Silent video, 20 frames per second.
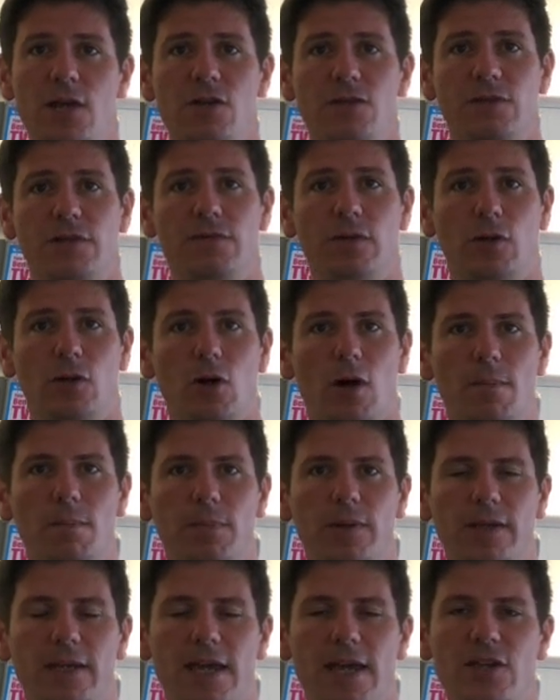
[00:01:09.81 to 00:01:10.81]
suffer
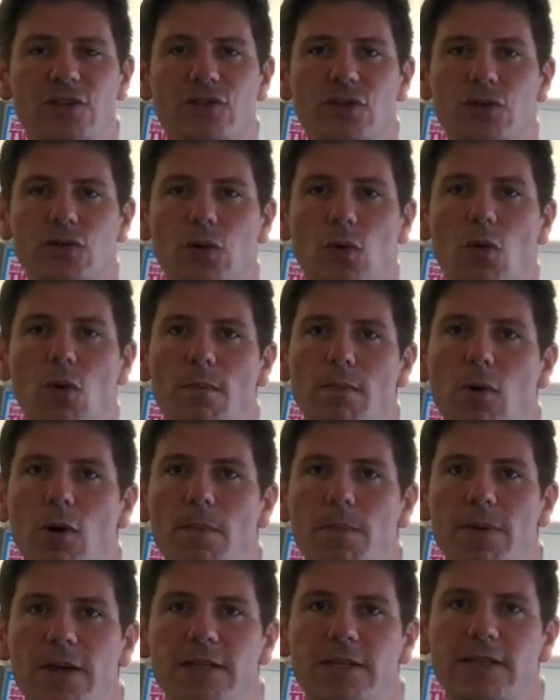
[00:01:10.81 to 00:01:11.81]
complications or
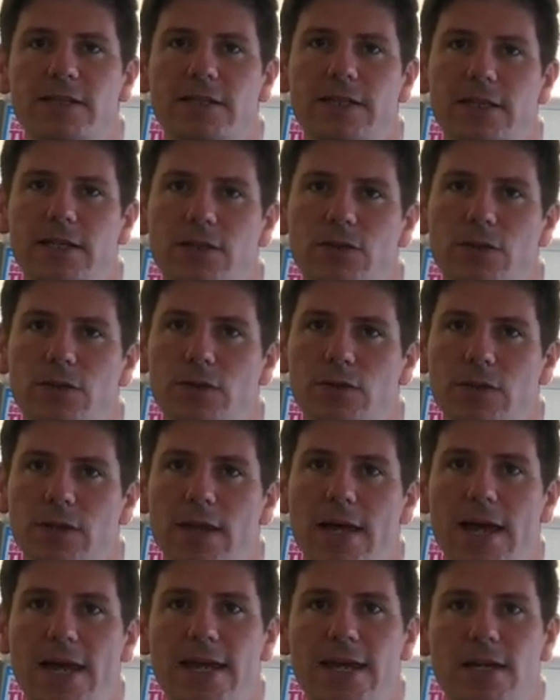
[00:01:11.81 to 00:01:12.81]
morbidity due to
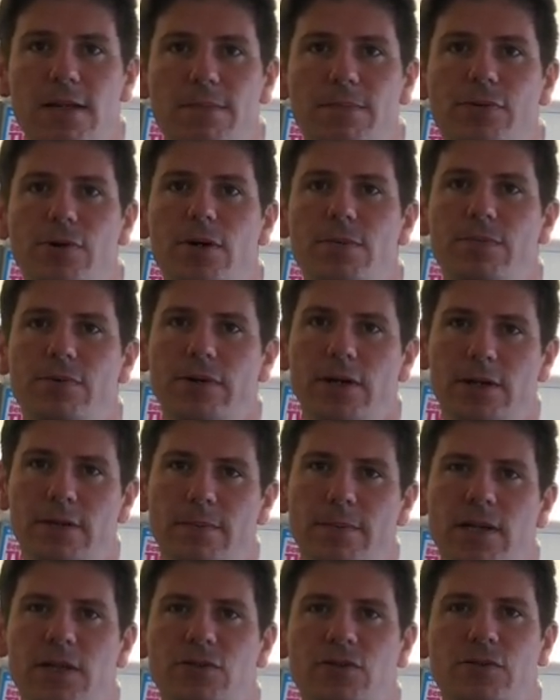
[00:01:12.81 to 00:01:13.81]
their inappropriate
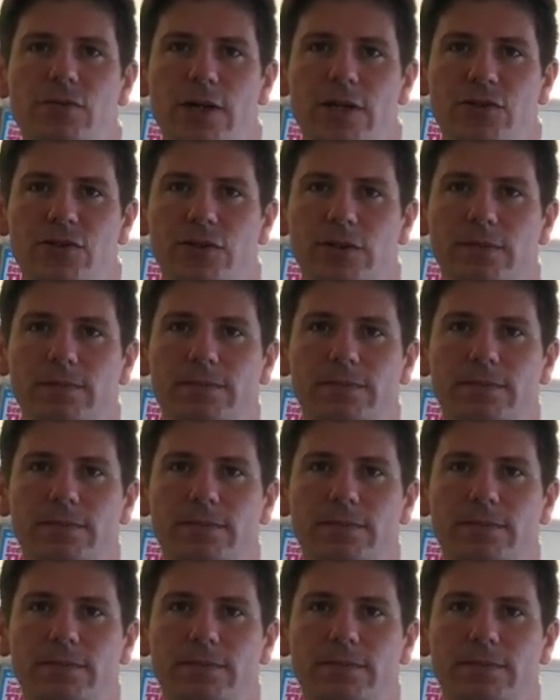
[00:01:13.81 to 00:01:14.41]
administration.